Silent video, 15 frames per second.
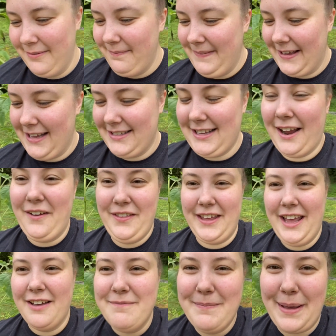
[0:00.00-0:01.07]
because I only
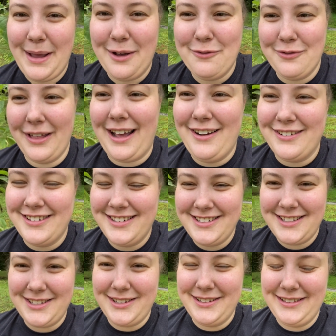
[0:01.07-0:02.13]
have male flowers
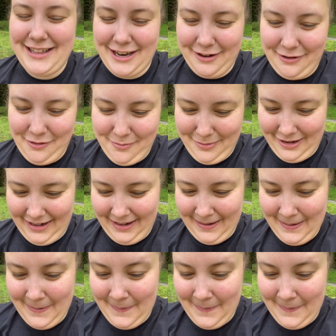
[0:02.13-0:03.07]
that are opening.